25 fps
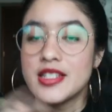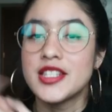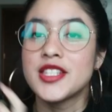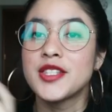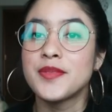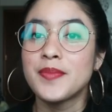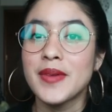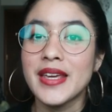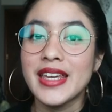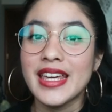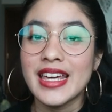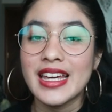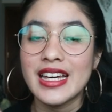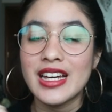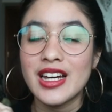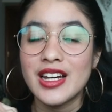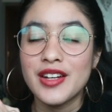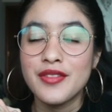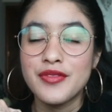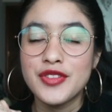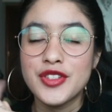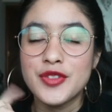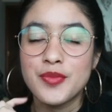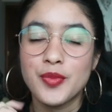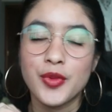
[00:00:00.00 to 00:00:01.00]
Speaking
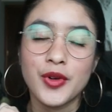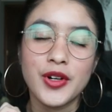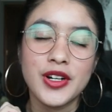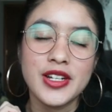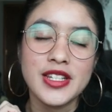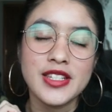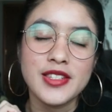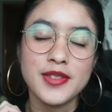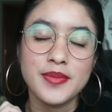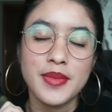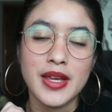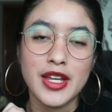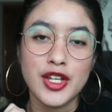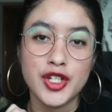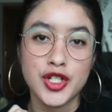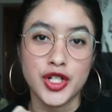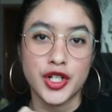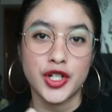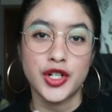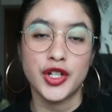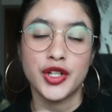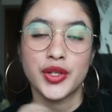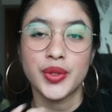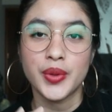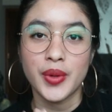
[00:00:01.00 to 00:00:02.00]
of sports, make
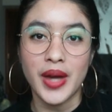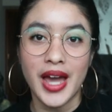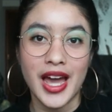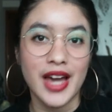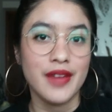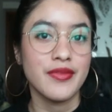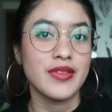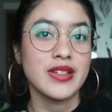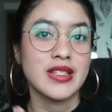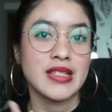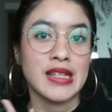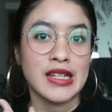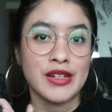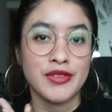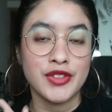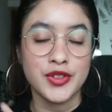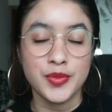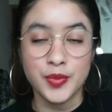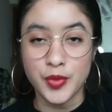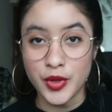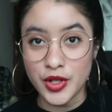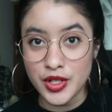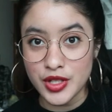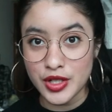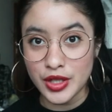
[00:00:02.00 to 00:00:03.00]
sure you have a set of
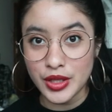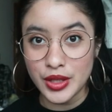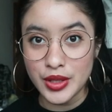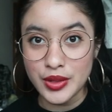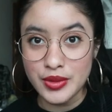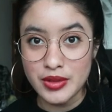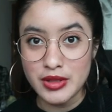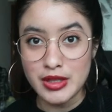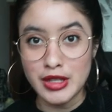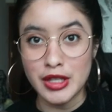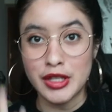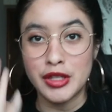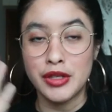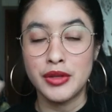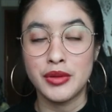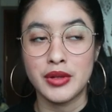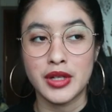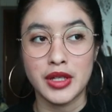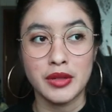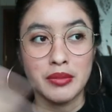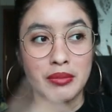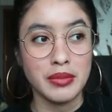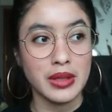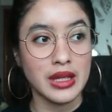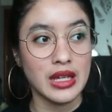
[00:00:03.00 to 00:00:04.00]
sports clothes that you
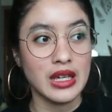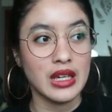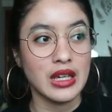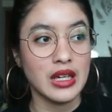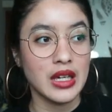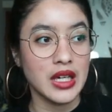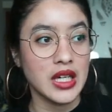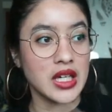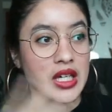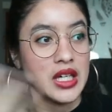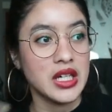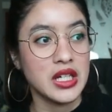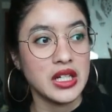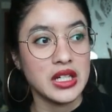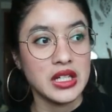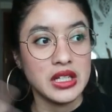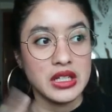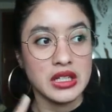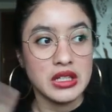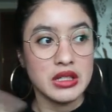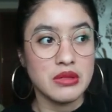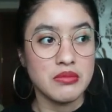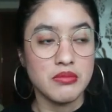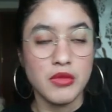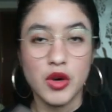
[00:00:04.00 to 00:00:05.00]
can be
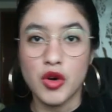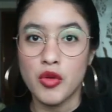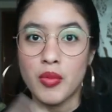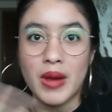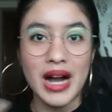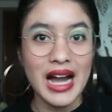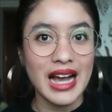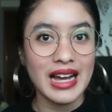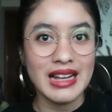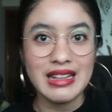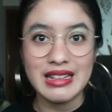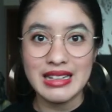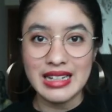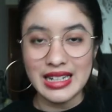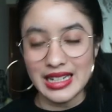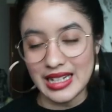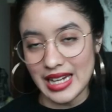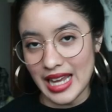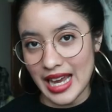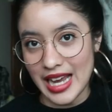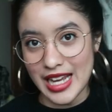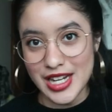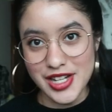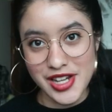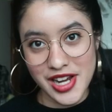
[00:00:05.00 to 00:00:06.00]
mobile
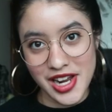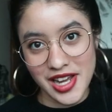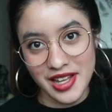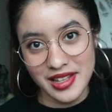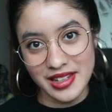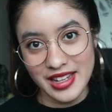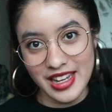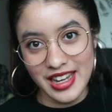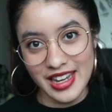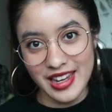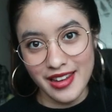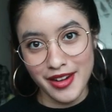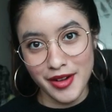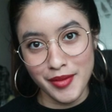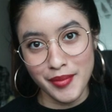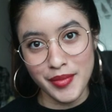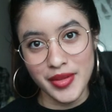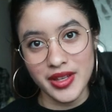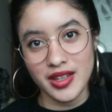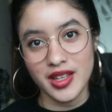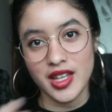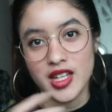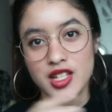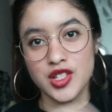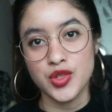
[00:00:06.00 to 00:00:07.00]
and agile in,
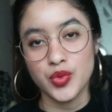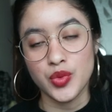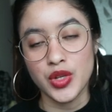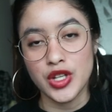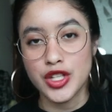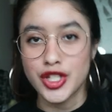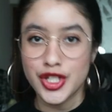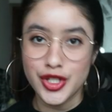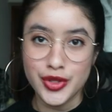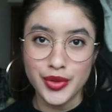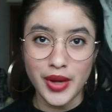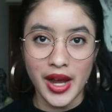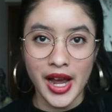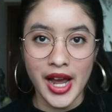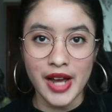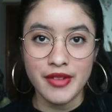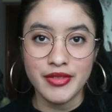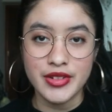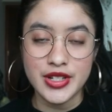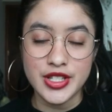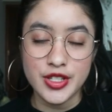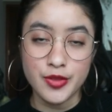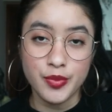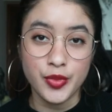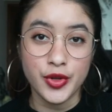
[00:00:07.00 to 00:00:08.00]
because we do
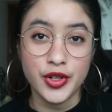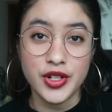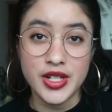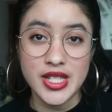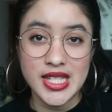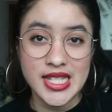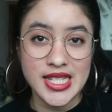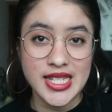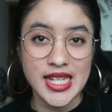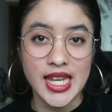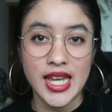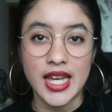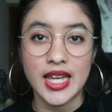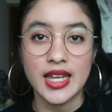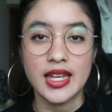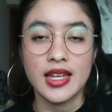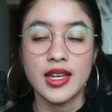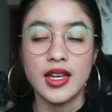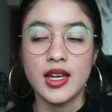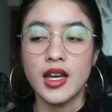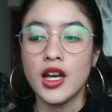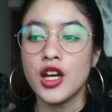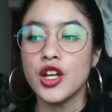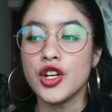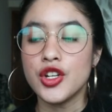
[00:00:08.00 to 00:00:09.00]
have a sports
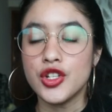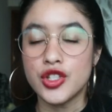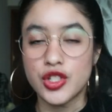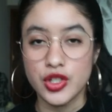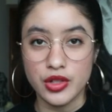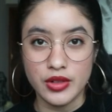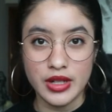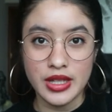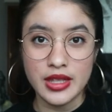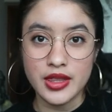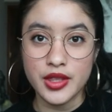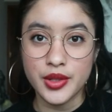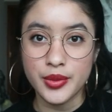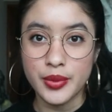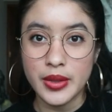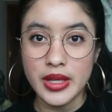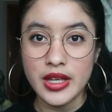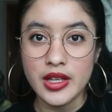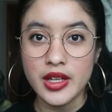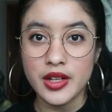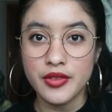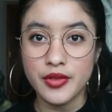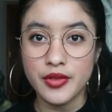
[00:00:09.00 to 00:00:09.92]
day during the week